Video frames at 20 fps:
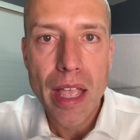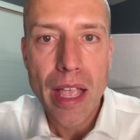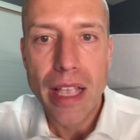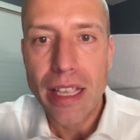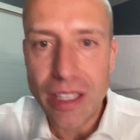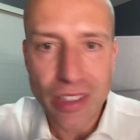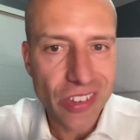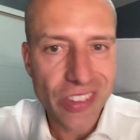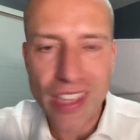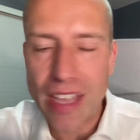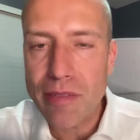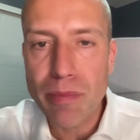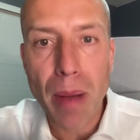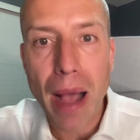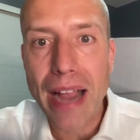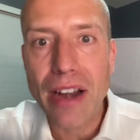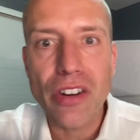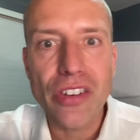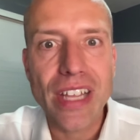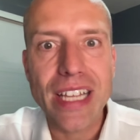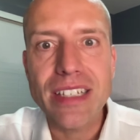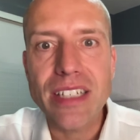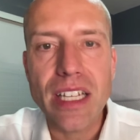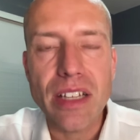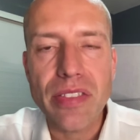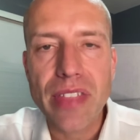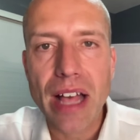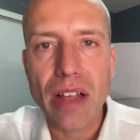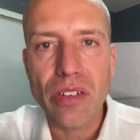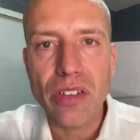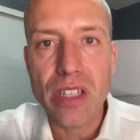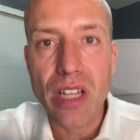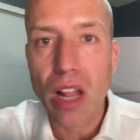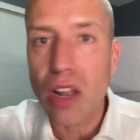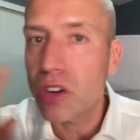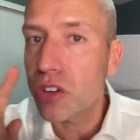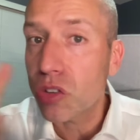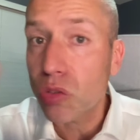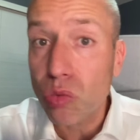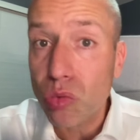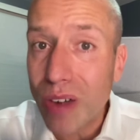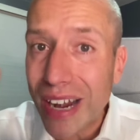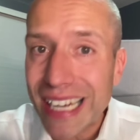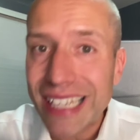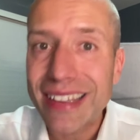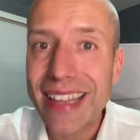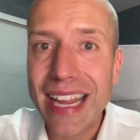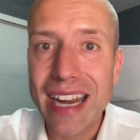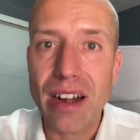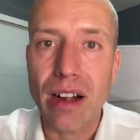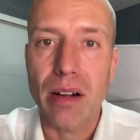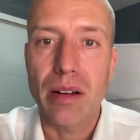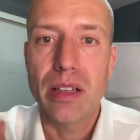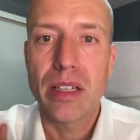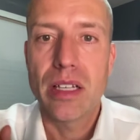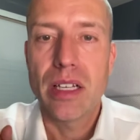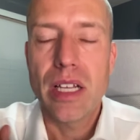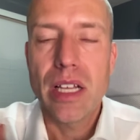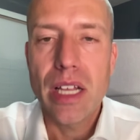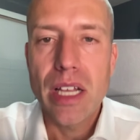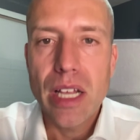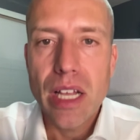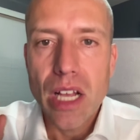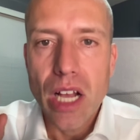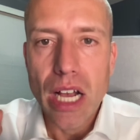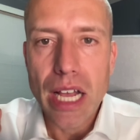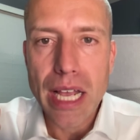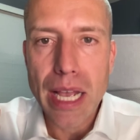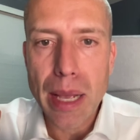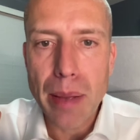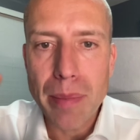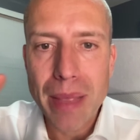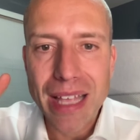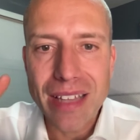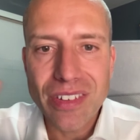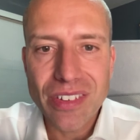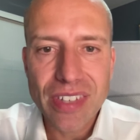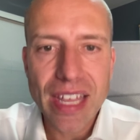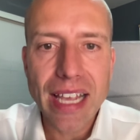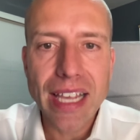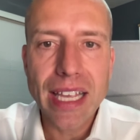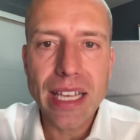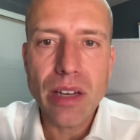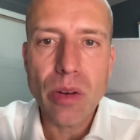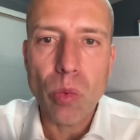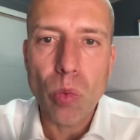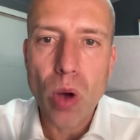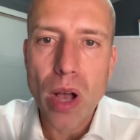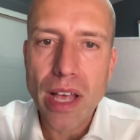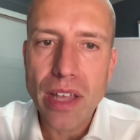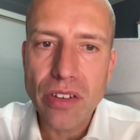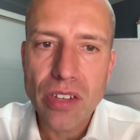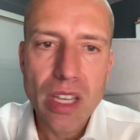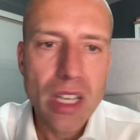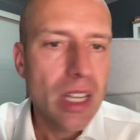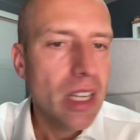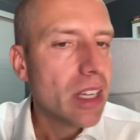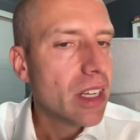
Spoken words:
You save buyers $18,000 right there. And second was